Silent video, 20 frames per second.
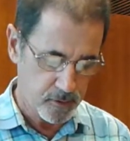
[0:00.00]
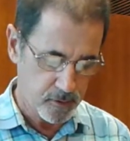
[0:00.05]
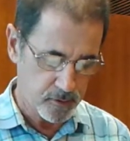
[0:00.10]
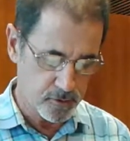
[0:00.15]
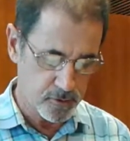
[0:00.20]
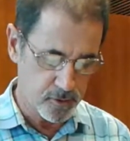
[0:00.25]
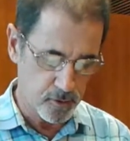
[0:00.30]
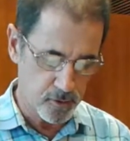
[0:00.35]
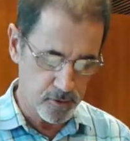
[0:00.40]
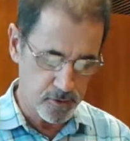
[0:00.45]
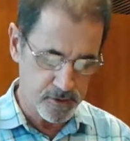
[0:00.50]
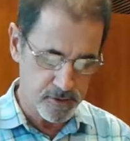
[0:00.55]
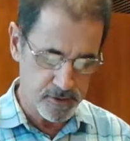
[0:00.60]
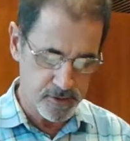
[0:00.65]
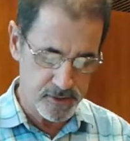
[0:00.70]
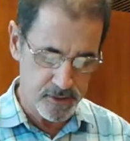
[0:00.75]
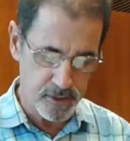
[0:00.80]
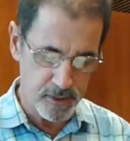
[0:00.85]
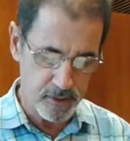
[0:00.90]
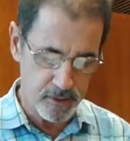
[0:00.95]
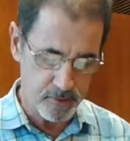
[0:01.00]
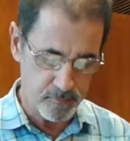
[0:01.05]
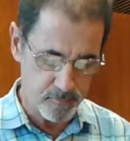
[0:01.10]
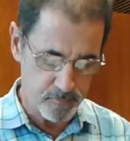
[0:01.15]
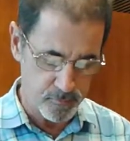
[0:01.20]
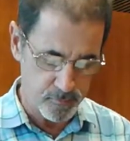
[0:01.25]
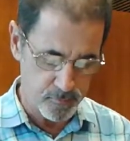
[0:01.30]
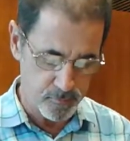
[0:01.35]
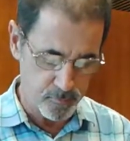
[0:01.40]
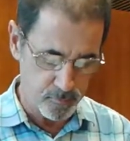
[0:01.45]
a dark
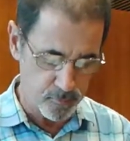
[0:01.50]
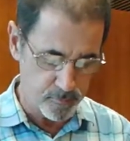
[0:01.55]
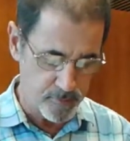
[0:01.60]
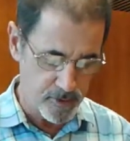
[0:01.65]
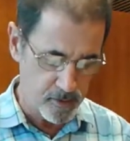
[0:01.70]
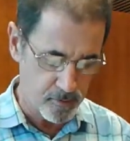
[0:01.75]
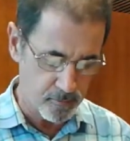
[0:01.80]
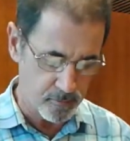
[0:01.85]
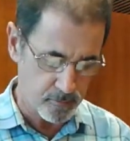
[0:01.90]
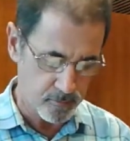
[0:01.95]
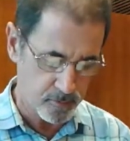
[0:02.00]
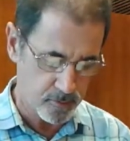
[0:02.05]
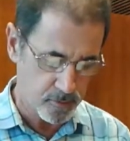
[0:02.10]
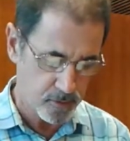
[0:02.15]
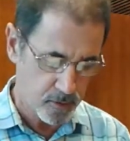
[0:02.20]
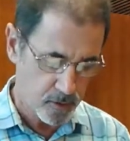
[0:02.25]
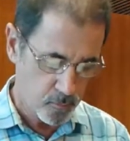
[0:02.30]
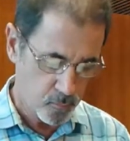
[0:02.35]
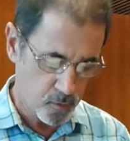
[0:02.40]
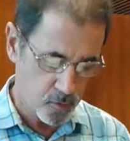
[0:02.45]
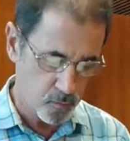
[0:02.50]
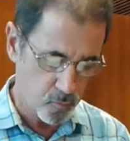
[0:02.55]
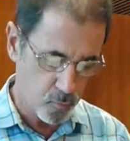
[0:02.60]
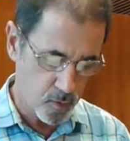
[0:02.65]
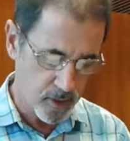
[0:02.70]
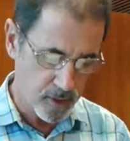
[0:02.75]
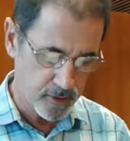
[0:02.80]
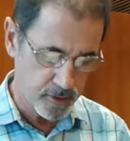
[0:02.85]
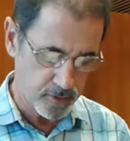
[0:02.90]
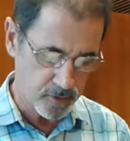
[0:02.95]
seam through a mountain where
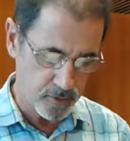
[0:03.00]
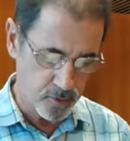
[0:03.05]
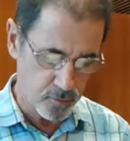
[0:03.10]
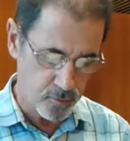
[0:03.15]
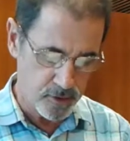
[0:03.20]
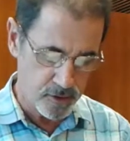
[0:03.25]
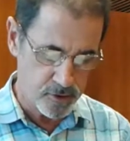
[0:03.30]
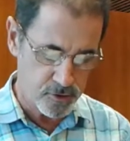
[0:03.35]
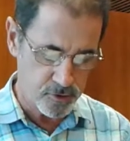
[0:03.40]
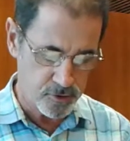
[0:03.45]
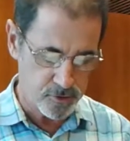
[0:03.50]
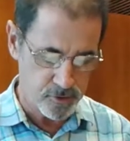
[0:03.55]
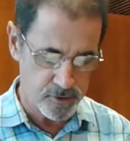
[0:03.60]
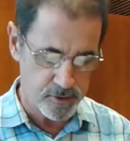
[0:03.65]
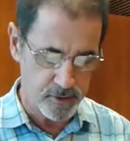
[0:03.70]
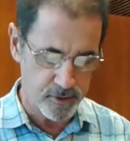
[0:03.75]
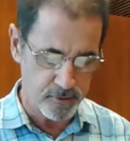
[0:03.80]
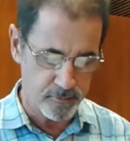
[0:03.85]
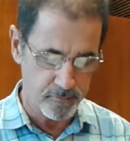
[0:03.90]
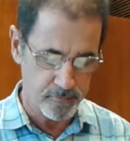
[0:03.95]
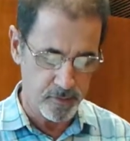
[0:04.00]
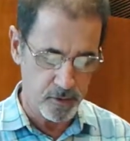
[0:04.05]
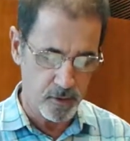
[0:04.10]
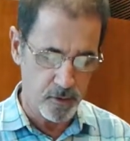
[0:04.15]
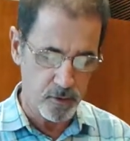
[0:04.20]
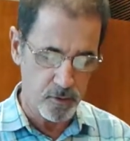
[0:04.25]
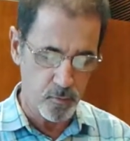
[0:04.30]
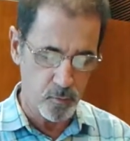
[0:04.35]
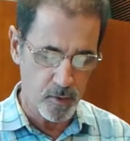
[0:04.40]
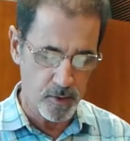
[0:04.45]
wild creatures lived
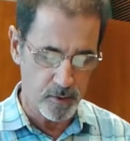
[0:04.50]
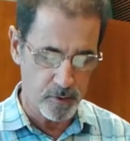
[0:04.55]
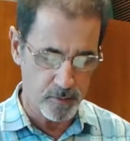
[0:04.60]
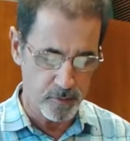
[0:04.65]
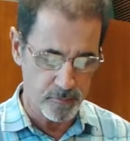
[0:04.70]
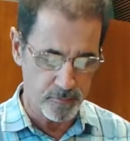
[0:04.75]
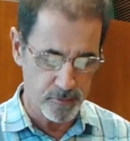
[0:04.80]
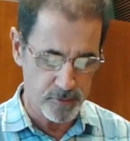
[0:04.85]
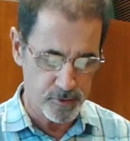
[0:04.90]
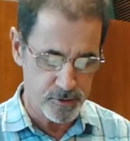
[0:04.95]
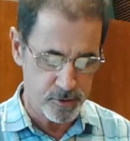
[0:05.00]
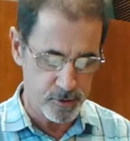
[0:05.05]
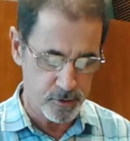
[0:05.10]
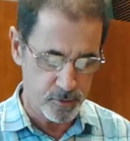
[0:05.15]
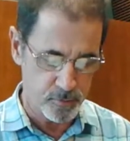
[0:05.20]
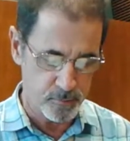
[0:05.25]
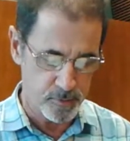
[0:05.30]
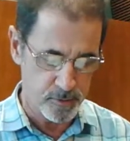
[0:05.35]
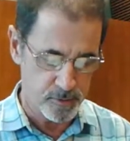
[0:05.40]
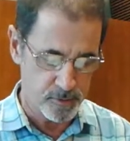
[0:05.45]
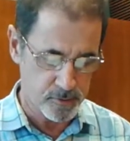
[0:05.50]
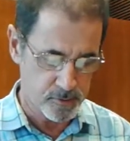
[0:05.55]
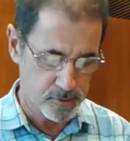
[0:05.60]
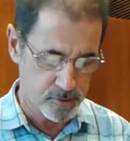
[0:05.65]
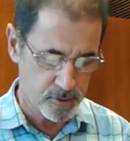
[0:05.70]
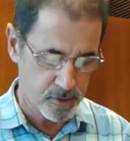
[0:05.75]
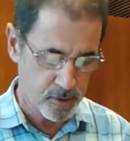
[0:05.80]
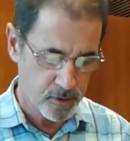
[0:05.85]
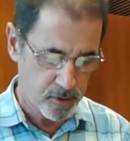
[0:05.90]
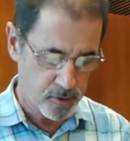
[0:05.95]
unaware of us
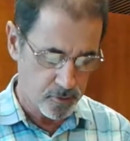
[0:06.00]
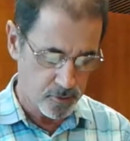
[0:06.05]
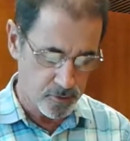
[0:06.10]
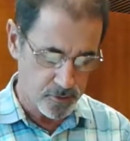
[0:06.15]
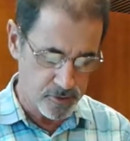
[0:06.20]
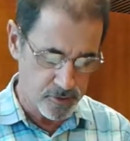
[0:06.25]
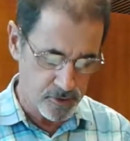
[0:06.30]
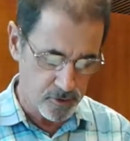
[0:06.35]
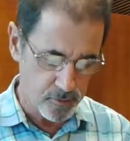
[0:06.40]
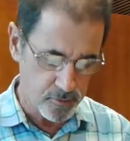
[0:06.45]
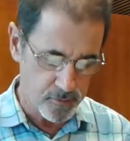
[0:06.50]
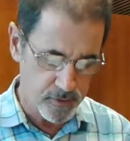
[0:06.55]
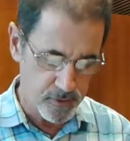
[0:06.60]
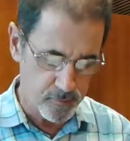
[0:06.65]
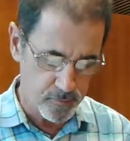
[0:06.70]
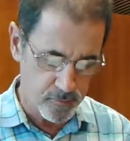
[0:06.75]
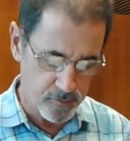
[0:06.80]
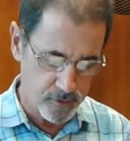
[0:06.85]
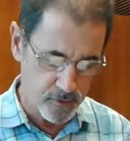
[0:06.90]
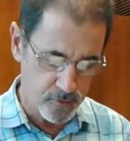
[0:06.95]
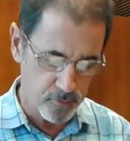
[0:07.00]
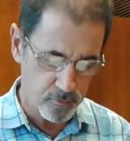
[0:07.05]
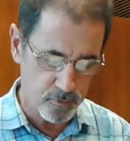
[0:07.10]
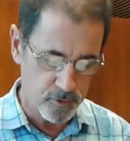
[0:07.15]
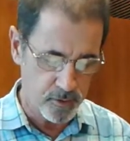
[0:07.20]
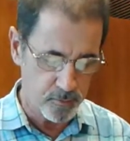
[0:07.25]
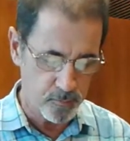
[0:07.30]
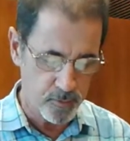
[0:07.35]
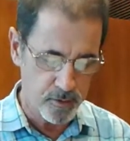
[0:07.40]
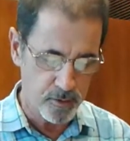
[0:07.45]
humans, or as though they were the
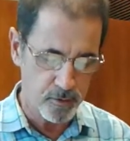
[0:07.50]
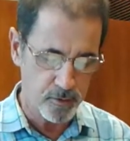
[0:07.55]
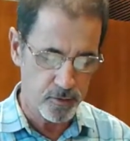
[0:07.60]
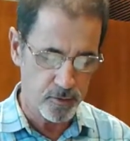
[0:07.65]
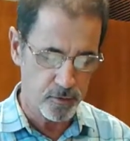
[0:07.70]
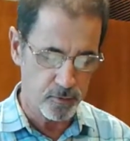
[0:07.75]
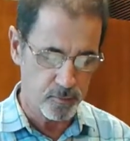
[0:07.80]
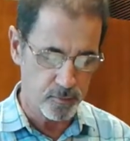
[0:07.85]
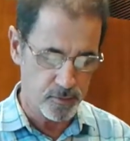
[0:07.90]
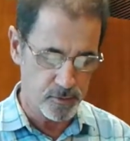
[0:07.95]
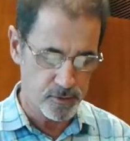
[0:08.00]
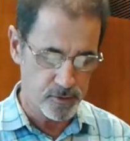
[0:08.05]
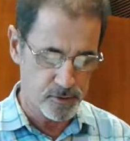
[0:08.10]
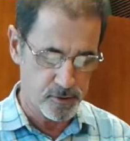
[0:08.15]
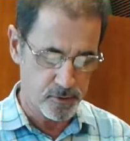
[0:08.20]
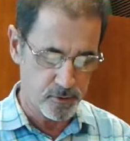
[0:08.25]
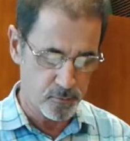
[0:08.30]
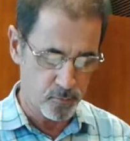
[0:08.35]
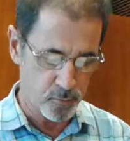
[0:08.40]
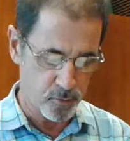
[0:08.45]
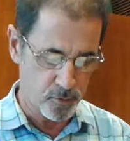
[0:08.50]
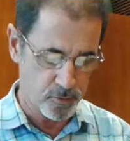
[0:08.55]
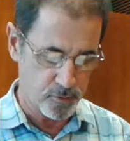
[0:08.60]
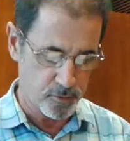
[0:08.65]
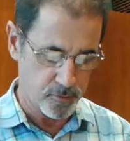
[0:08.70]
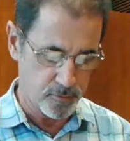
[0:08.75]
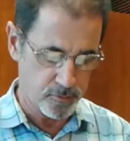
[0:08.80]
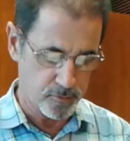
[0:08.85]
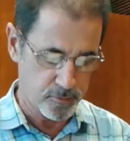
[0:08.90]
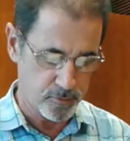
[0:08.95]
only real humans in the
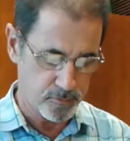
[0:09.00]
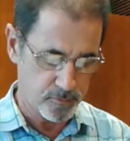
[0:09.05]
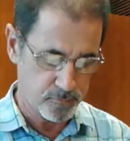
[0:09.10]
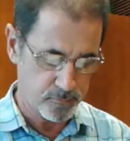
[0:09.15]
world.